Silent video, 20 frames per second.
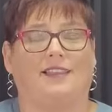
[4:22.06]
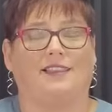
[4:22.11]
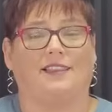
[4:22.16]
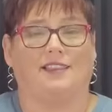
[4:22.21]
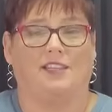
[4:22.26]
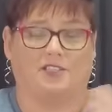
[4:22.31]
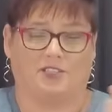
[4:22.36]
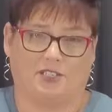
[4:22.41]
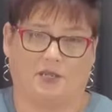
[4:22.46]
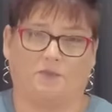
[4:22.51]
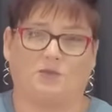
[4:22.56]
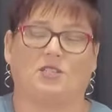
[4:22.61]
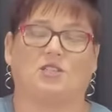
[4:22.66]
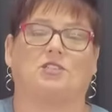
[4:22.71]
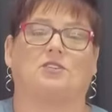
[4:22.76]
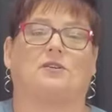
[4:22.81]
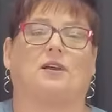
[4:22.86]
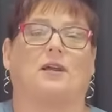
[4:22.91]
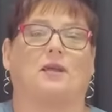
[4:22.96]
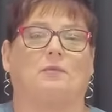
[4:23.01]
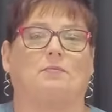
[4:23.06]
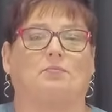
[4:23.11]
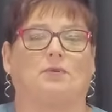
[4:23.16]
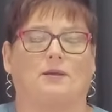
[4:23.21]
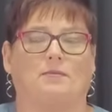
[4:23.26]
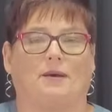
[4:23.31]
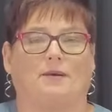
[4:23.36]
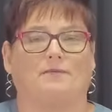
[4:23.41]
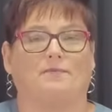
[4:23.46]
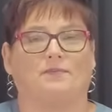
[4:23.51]
their subsidiary,
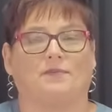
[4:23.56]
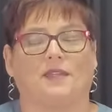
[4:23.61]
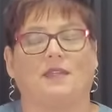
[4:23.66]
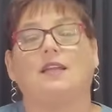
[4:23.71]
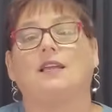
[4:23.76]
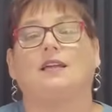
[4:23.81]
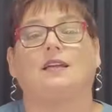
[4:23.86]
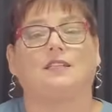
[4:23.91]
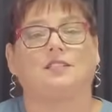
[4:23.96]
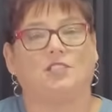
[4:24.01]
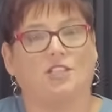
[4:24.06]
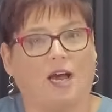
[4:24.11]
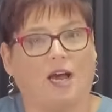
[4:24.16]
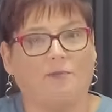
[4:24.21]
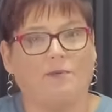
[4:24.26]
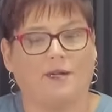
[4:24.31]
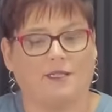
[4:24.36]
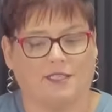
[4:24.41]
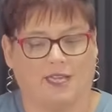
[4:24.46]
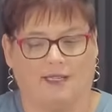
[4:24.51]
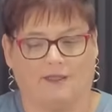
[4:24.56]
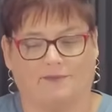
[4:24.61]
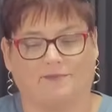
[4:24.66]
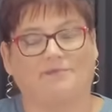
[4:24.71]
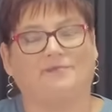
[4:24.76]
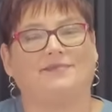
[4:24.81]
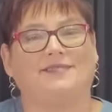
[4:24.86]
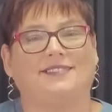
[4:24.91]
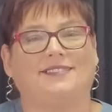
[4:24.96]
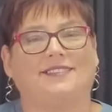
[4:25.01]
Prima. Job well done.
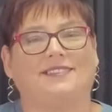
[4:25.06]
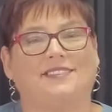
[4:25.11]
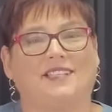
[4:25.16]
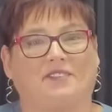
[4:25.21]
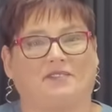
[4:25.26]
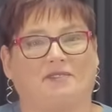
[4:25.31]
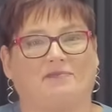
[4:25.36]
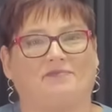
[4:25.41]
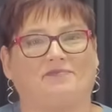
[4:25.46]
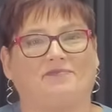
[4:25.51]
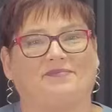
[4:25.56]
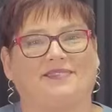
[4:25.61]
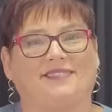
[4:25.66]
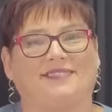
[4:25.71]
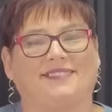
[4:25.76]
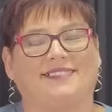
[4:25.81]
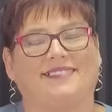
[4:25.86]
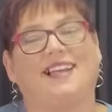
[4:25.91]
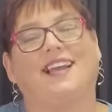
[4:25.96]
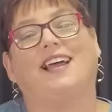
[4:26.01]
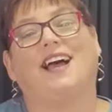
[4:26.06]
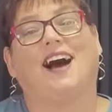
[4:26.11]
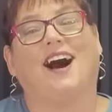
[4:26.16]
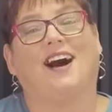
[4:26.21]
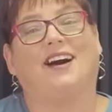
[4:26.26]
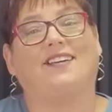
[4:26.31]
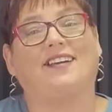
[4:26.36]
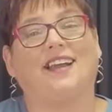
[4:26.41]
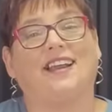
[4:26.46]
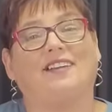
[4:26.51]
Love them.
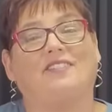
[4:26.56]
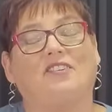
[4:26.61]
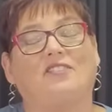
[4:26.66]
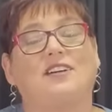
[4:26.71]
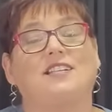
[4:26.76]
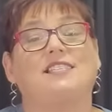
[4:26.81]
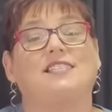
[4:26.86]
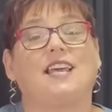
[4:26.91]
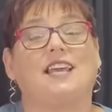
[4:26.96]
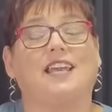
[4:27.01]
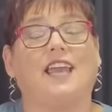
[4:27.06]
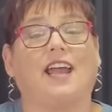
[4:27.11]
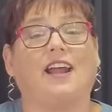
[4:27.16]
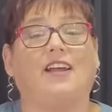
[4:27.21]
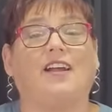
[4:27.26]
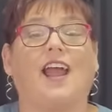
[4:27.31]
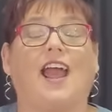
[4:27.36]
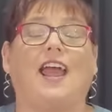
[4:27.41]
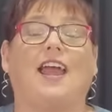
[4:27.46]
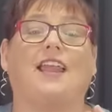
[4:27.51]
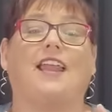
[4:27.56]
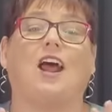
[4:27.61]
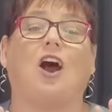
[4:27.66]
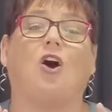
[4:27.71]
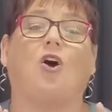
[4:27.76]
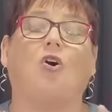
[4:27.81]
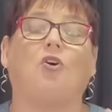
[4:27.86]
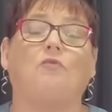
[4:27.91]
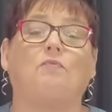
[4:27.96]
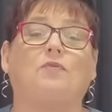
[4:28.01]
All right, everyone, take care, and
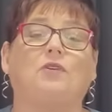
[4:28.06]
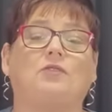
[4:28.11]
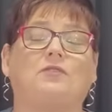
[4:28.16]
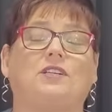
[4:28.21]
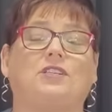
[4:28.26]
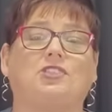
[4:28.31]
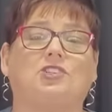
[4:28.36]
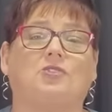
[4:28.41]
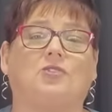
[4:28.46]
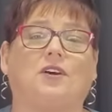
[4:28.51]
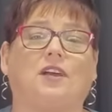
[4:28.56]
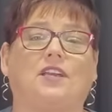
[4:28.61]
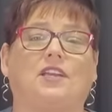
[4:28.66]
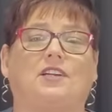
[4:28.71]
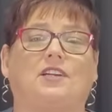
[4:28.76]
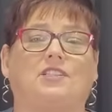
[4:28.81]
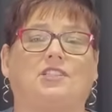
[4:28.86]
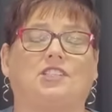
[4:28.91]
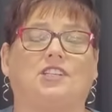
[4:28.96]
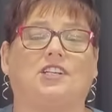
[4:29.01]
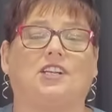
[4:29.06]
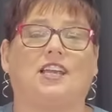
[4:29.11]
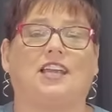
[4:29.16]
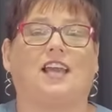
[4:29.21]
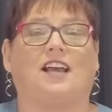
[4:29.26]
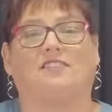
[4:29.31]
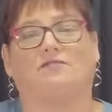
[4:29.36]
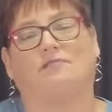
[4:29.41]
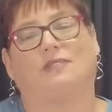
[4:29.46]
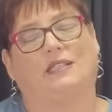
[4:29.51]
hope you enjoy your journey
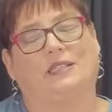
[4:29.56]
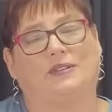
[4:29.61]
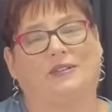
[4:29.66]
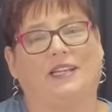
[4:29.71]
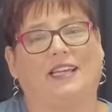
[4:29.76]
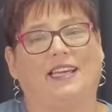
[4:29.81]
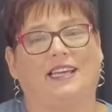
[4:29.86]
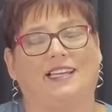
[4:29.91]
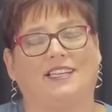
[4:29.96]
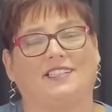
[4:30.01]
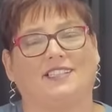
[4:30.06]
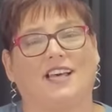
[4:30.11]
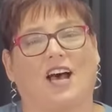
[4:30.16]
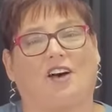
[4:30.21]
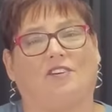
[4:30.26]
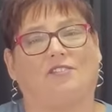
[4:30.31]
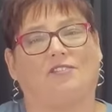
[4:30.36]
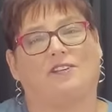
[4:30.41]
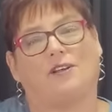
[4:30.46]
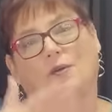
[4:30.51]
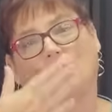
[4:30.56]
of ballooning it yourself.